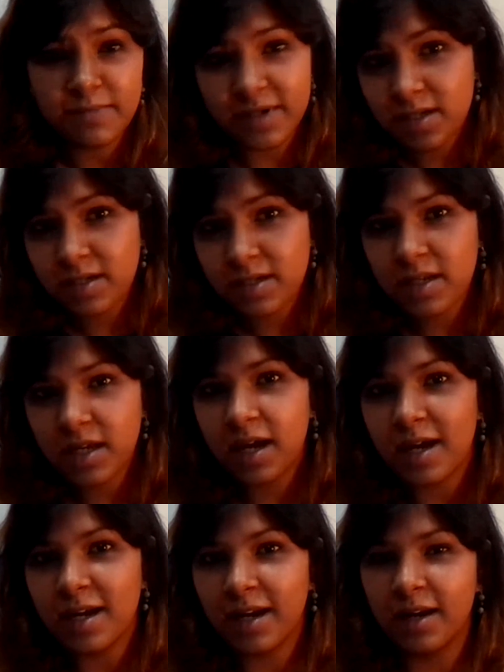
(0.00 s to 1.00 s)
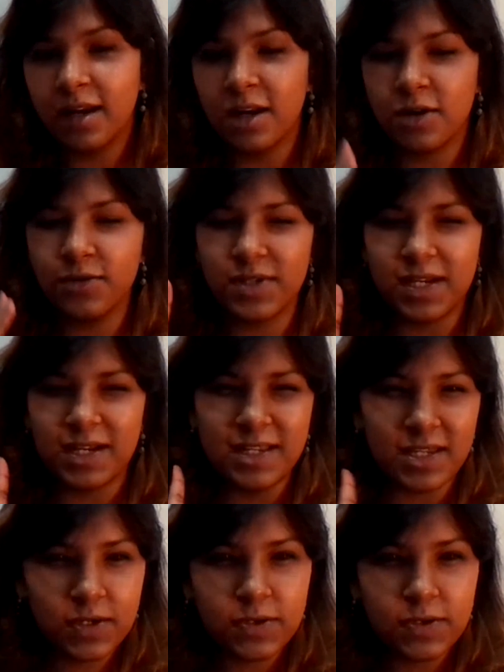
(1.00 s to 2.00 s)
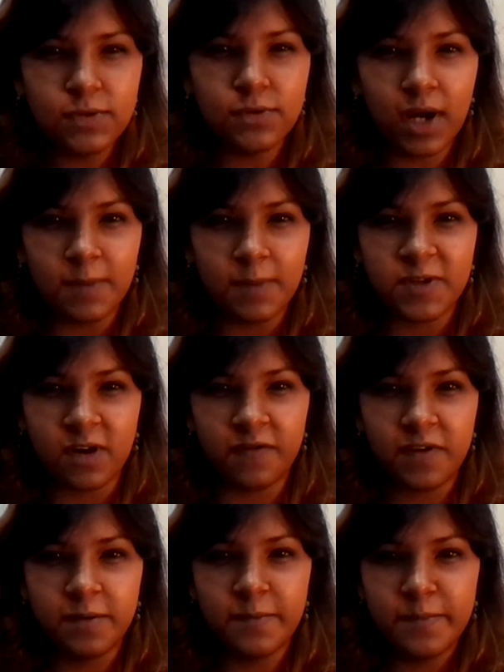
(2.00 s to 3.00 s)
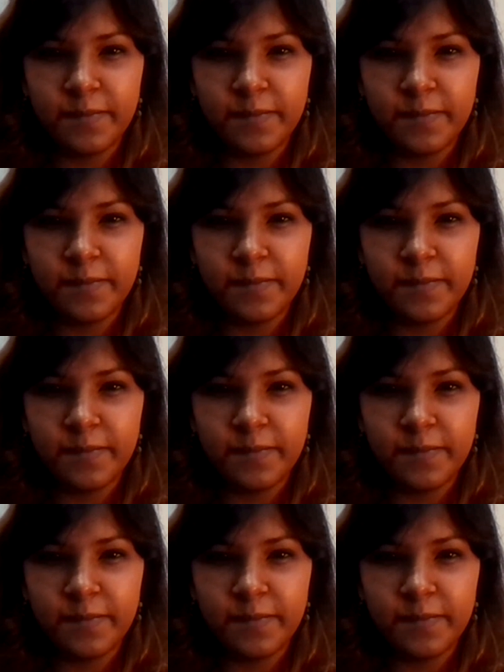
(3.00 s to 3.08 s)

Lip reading: personally, it includes at least 2 cups of coffee.